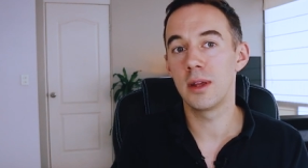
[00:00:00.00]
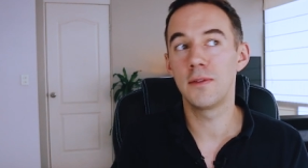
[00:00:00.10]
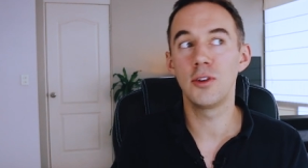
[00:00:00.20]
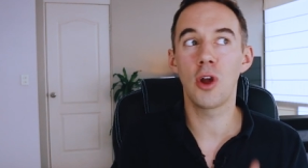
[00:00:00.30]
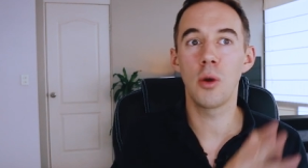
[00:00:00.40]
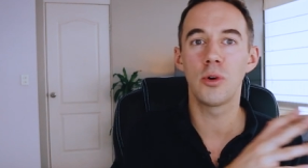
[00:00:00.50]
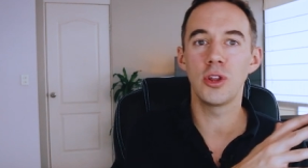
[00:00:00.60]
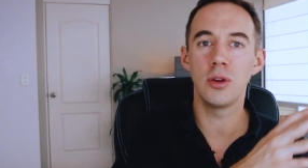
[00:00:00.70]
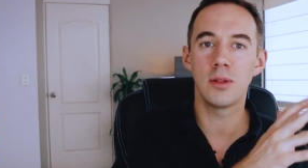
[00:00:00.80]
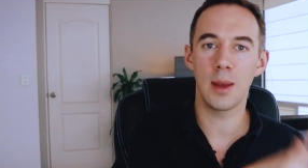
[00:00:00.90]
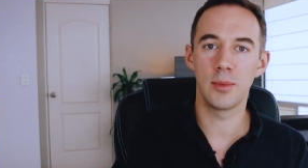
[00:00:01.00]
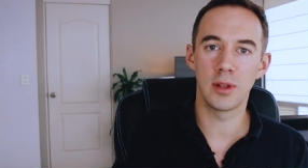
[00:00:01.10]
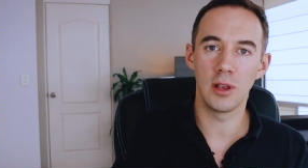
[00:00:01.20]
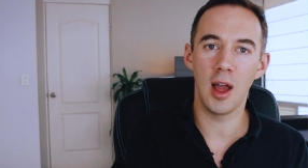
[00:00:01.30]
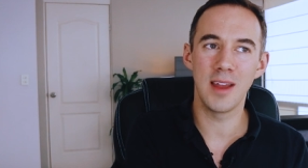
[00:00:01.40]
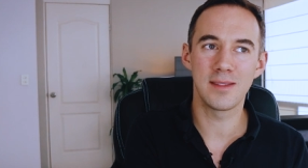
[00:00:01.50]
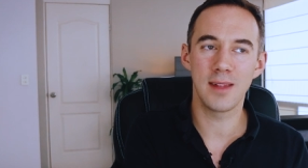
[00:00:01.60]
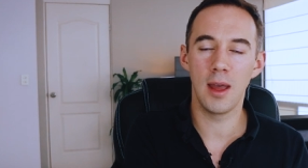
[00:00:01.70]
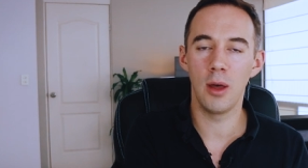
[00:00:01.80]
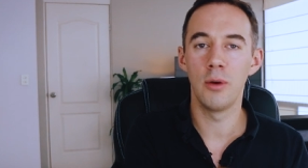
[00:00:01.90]
if you don't want to use Amazon Light
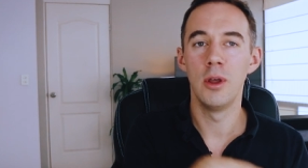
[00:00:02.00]
Sale,